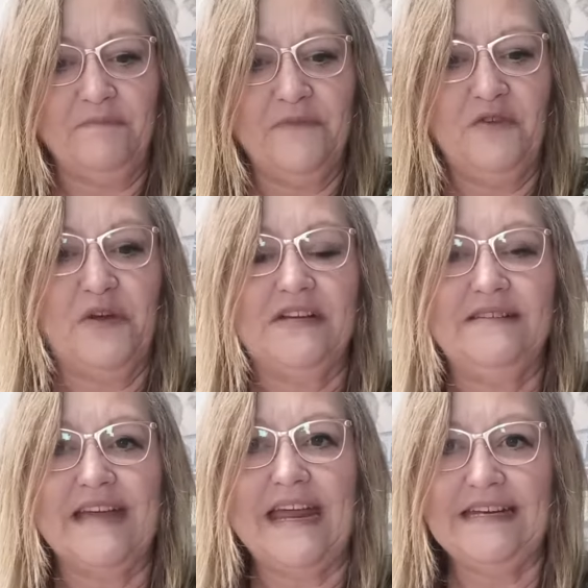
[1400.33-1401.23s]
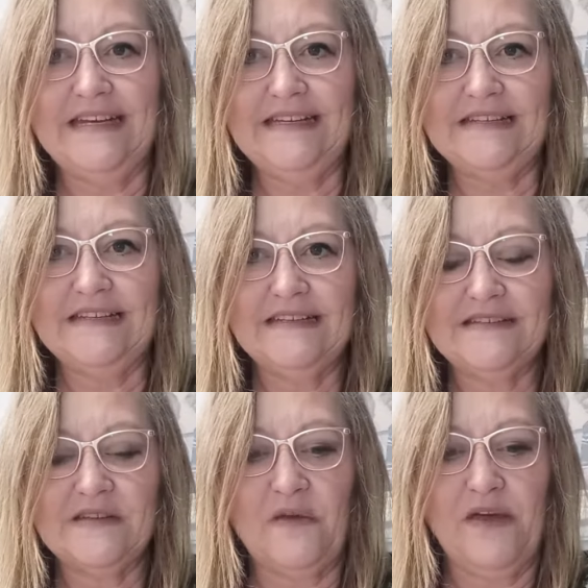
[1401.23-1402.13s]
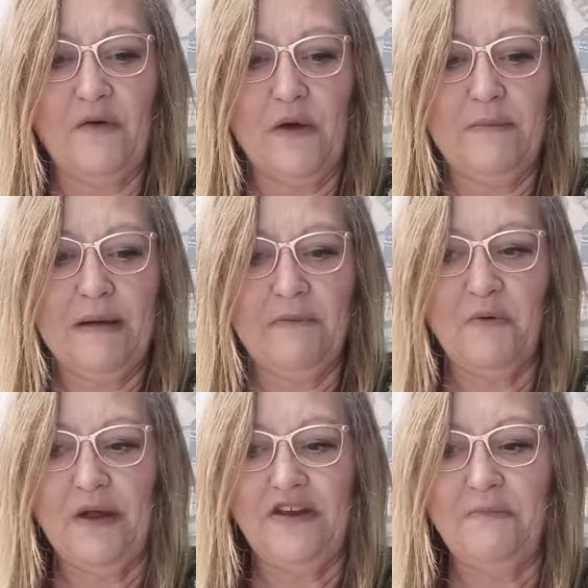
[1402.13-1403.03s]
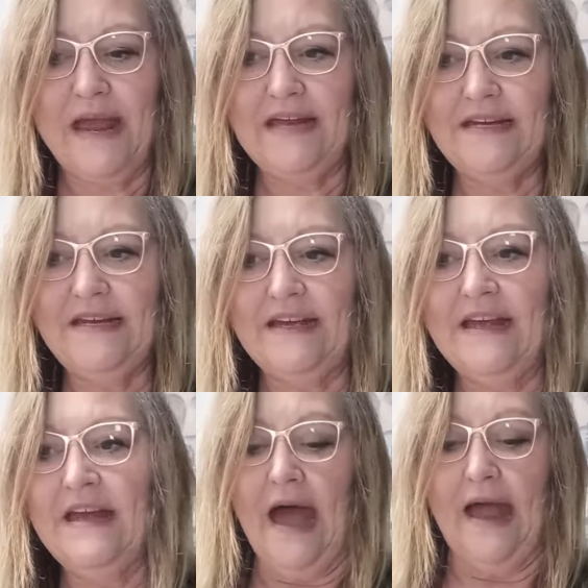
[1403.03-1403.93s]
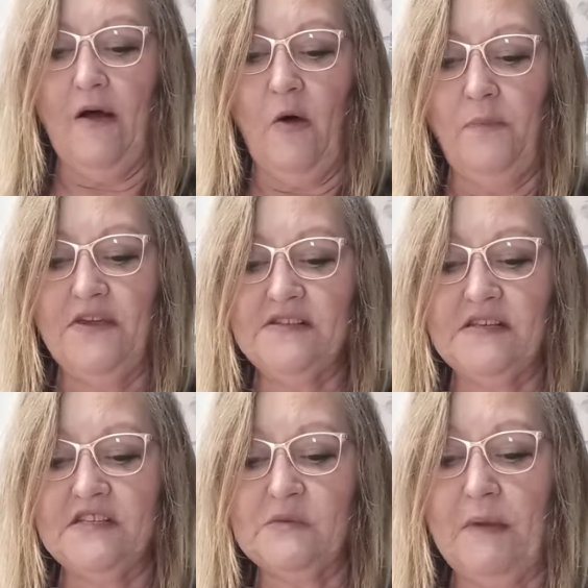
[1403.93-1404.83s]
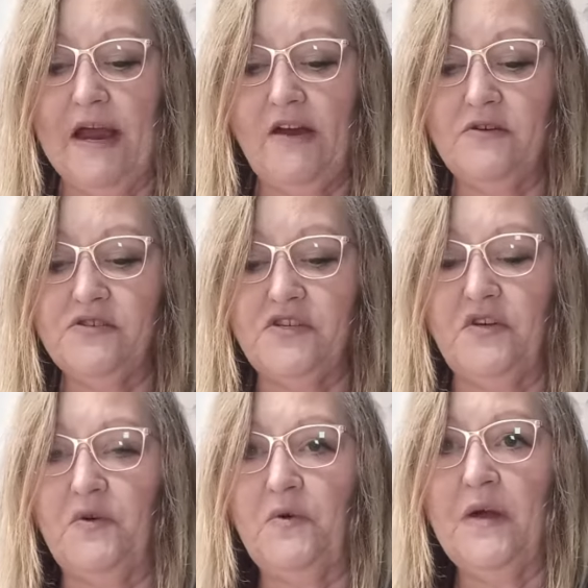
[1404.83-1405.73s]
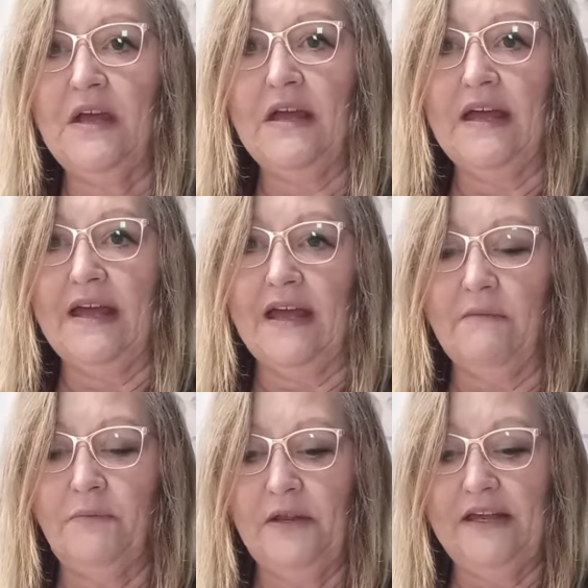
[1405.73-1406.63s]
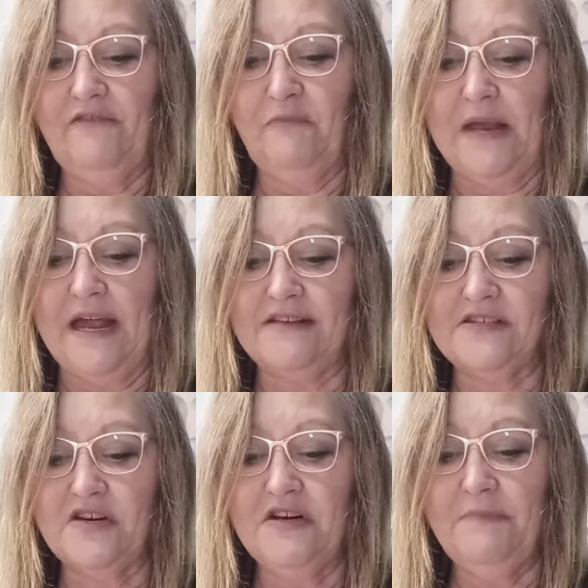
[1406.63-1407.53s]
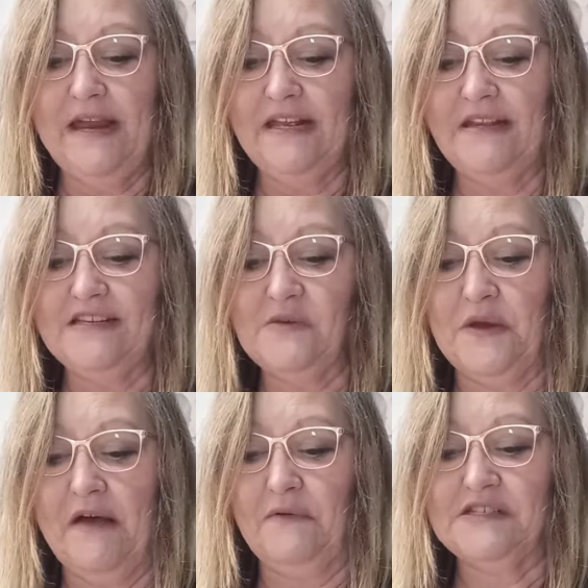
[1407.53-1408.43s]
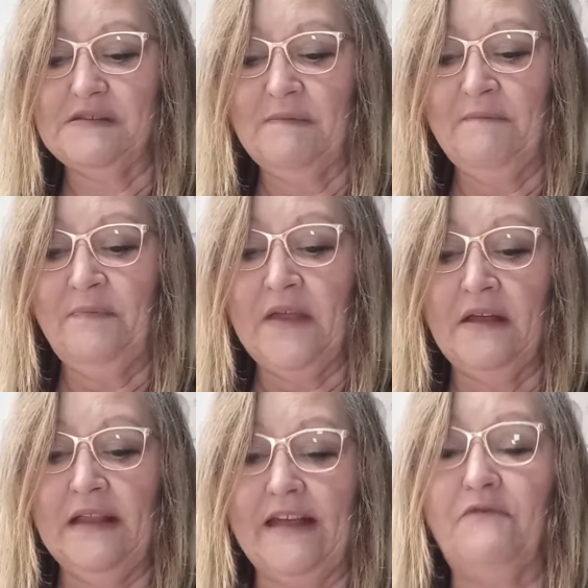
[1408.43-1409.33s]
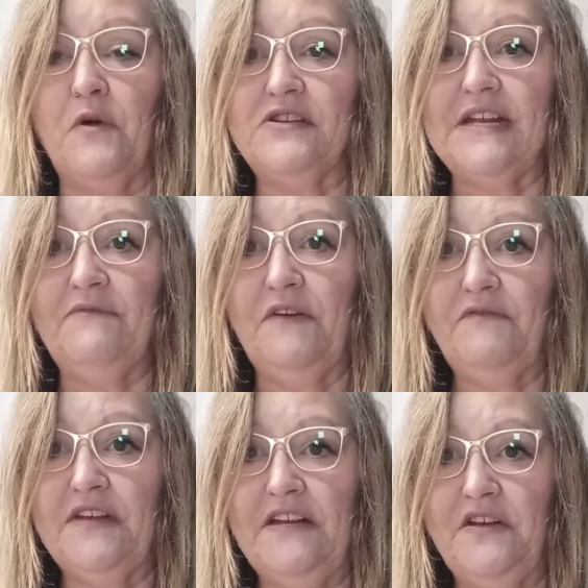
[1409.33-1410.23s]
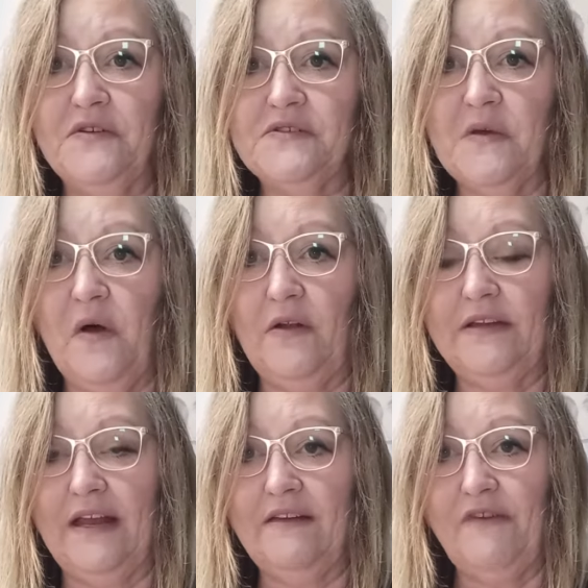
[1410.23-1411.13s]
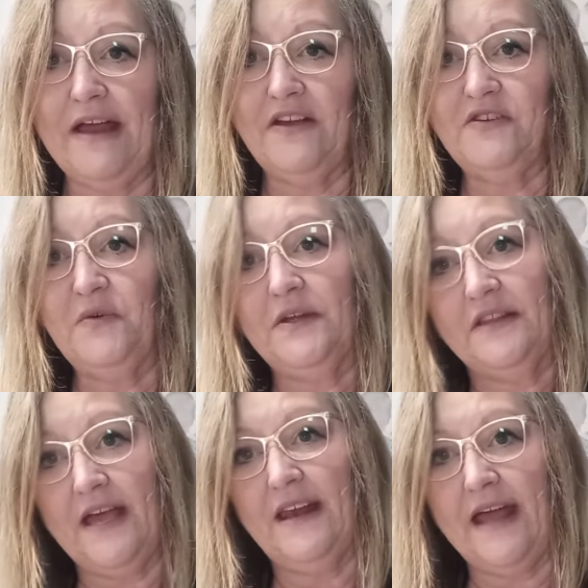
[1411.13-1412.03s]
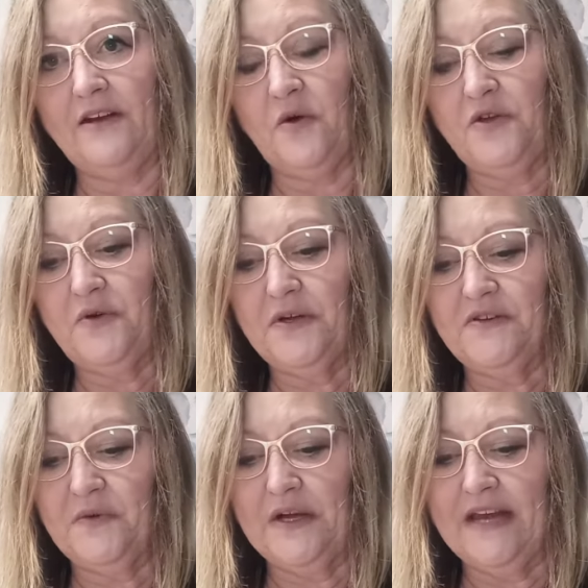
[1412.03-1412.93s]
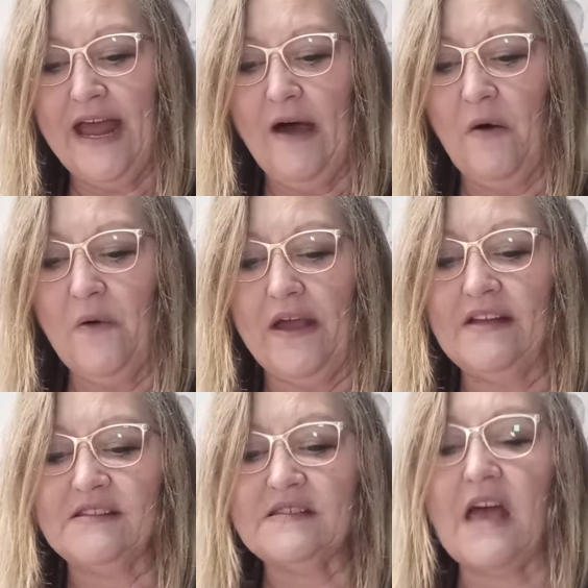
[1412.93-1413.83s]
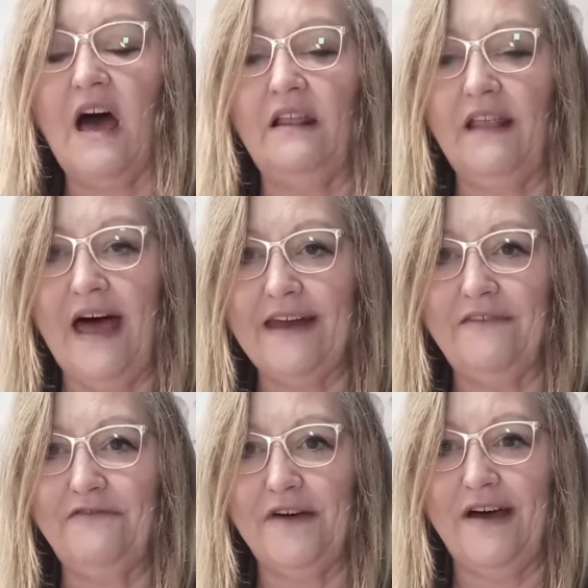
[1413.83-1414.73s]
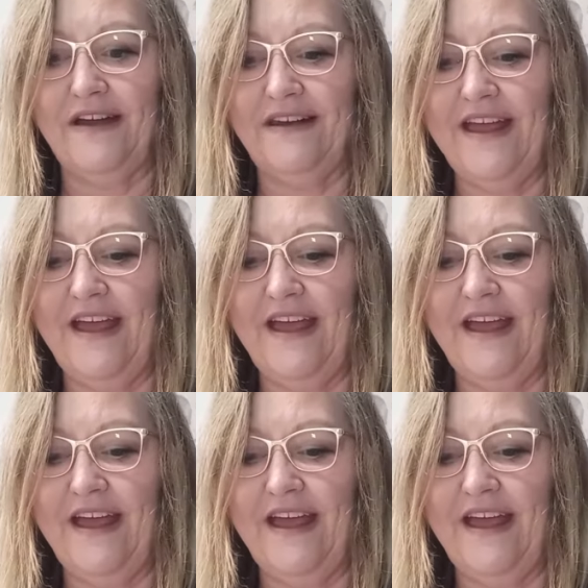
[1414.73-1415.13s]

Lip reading: You can date it so they'll remember when you made it. I hope this inspires you. And believe me, I started making these when I was like 14, 15 years old. And if I could do it then, I know you can do it now. It's a lot of fun.